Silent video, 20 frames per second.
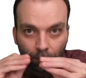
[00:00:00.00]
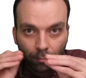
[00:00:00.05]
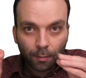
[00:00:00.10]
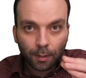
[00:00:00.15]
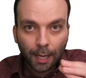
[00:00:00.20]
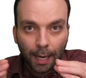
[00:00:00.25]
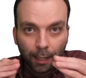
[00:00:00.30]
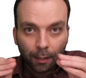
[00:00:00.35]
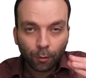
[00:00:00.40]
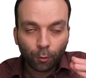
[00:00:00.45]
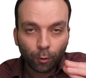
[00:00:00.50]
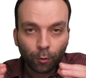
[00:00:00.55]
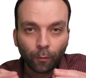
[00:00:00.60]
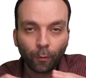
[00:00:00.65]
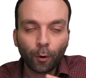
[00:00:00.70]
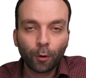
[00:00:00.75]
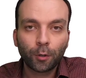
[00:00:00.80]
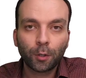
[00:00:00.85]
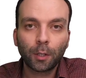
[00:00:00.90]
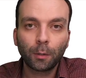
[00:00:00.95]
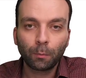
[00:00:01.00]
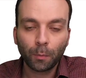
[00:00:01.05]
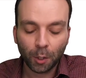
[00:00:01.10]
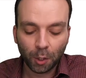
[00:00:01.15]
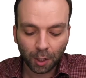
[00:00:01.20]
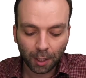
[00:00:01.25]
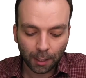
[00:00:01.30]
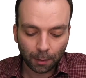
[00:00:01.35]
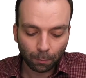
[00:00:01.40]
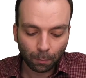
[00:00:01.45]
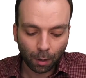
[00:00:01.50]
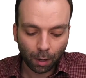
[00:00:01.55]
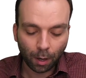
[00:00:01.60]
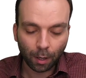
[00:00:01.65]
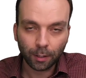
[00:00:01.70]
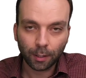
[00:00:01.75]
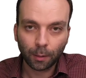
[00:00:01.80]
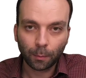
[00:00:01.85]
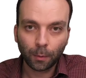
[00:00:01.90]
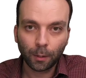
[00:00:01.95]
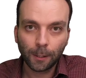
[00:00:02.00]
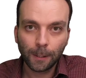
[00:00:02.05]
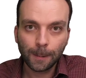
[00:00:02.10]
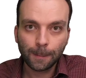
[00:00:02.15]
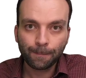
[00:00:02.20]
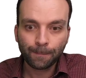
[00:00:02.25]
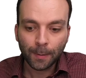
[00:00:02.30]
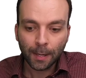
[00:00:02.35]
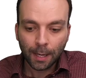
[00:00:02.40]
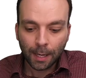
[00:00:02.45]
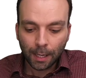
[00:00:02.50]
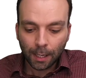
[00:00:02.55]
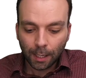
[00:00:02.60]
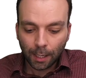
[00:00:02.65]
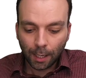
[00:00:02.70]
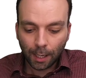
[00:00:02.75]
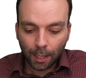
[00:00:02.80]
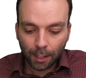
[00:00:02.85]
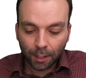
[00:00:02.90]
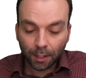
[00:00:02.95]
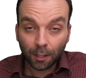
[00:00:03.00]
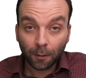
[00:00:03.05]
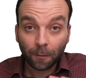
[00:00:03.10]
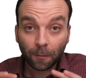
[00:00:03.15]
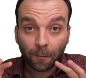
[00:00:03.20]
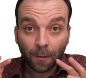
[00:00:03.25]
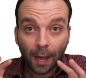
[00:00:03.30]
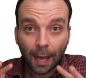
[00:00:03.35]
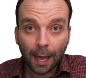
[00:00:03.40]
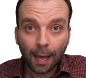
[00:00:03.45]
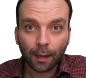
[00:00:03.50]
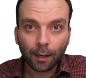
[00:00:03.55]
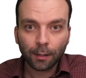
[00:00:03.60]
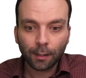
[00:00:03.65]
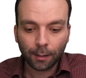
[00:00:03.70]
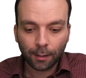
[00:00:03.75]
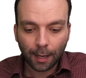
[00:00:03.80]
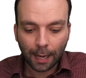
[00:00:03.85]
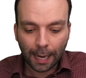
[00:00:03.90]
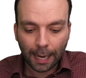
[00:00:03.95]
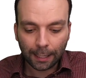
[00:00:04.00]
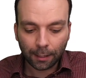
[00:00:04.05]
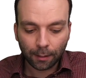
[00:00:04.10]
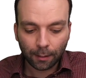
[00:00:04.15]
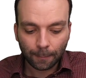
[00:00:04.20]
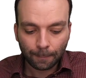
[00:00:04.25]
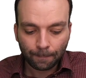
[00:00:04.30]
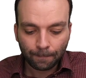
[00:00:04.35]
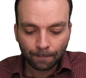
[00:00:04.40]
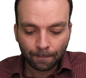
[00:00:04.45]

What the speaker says: that universal machine possible is the fact that,